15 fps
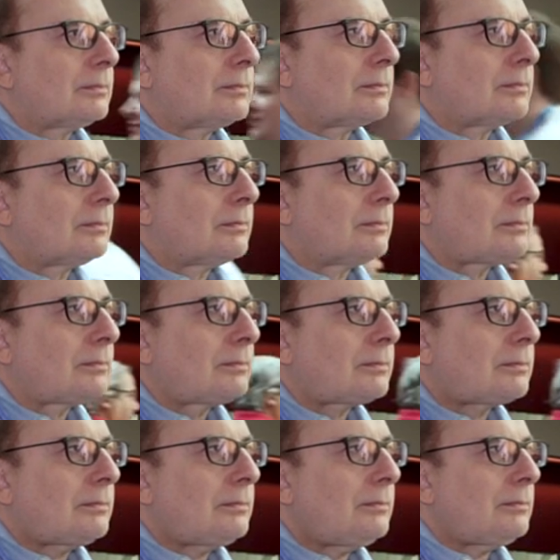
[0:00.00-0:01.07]

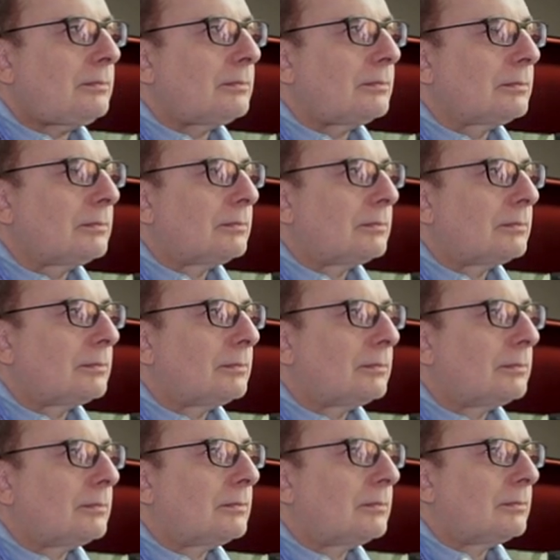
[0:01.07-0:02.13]

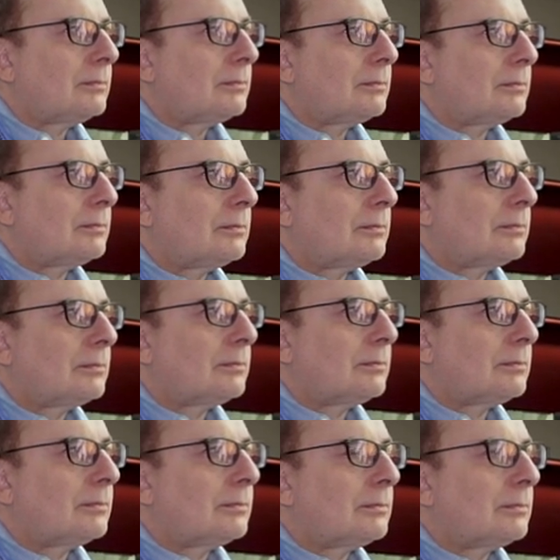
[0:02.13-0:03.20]

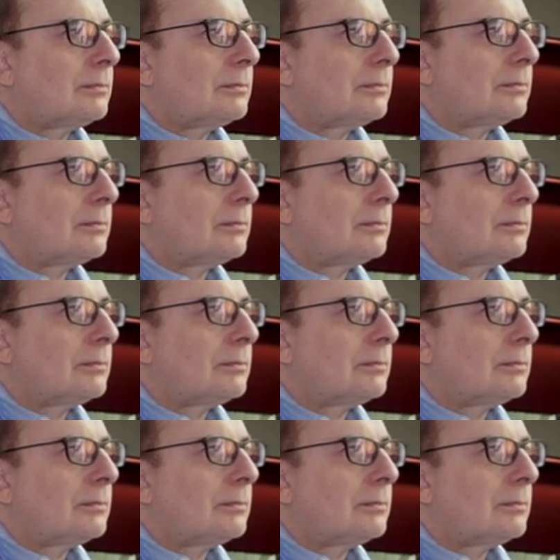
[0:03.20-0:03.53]
(silent)